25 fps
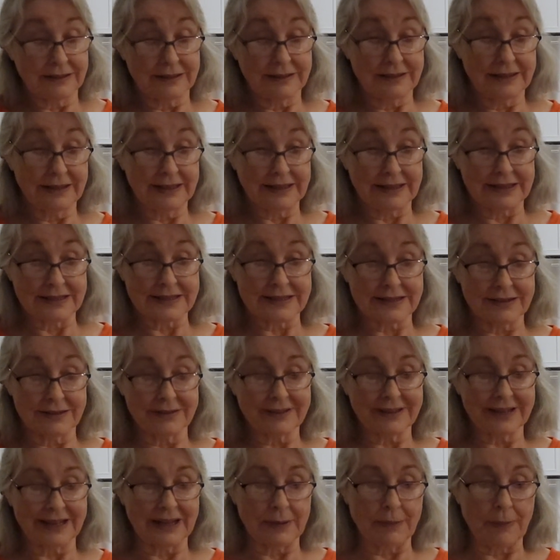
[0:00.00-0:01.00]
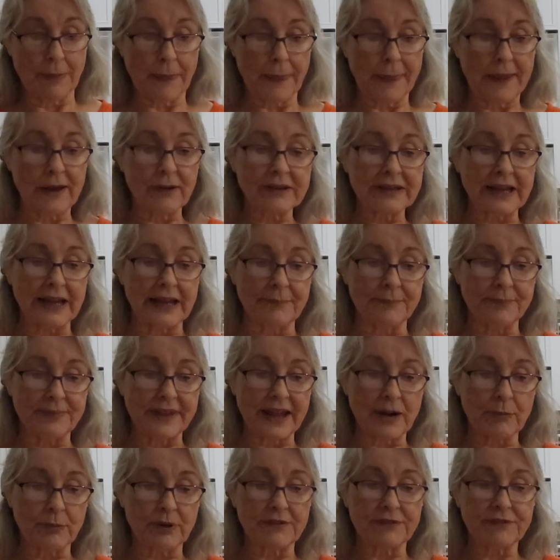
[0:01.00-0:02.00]
yes, okay.
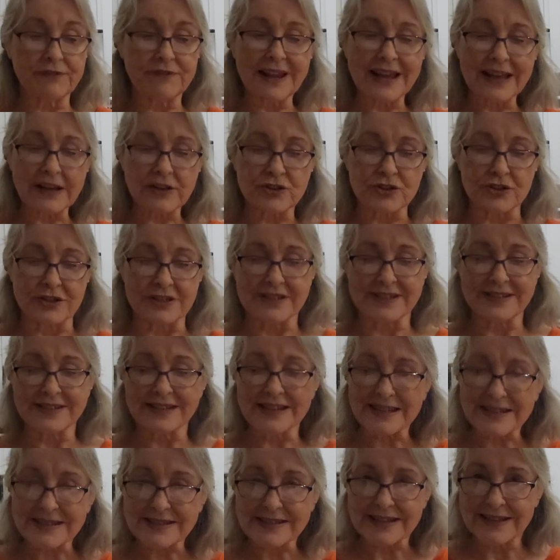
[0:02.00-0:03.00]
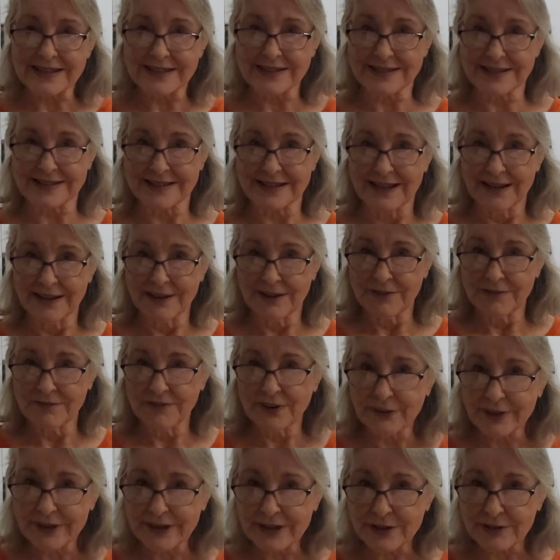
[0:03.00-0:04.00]
Now reflections. This is
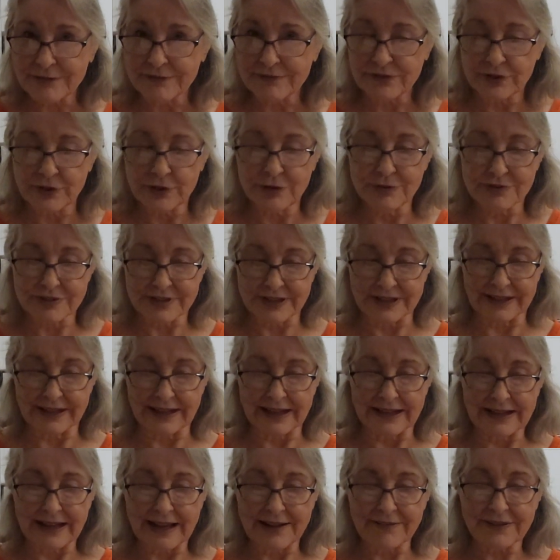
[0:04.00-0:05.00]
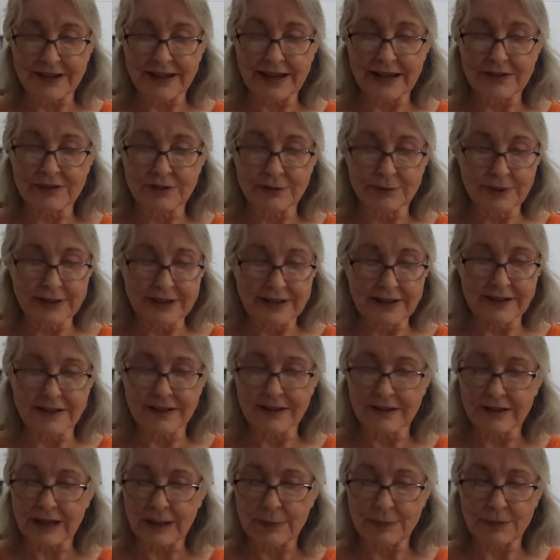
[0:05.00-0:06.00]
very confusing, and I've had to read it
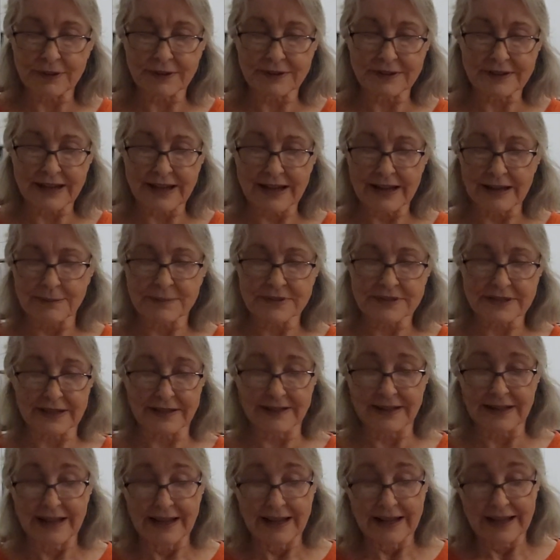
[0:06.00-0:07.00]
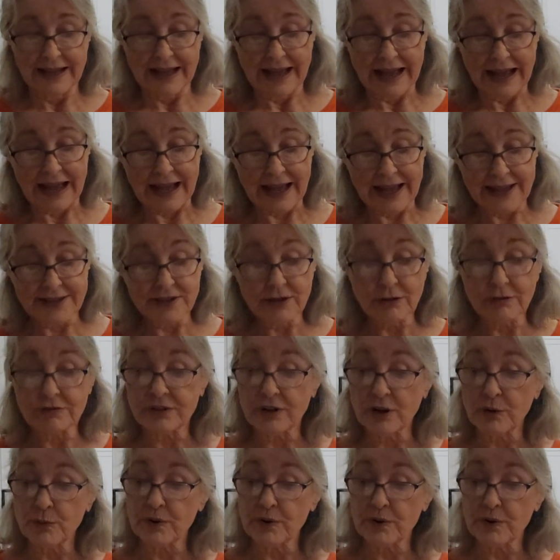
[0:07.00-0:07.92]
a couple of times, and I don't know